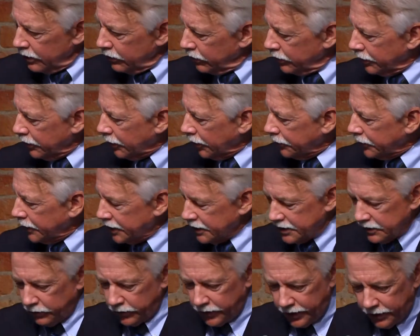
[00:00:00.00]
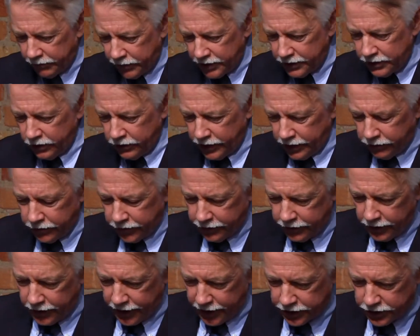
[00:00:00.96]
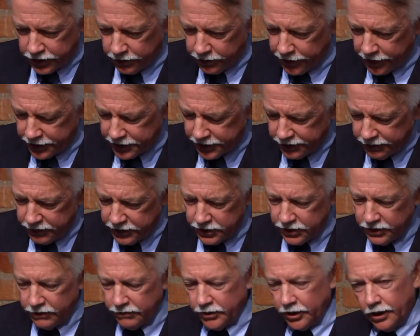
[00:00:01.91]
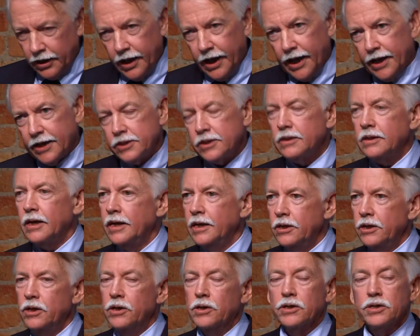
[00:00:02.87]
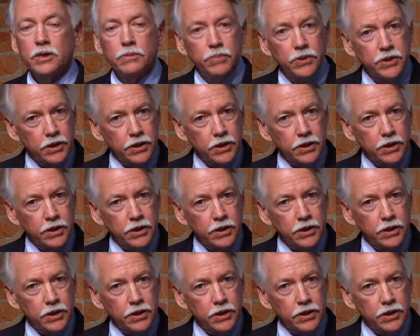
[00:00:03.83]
One of the things that we have been doing with the National Park Service over the last eight years, and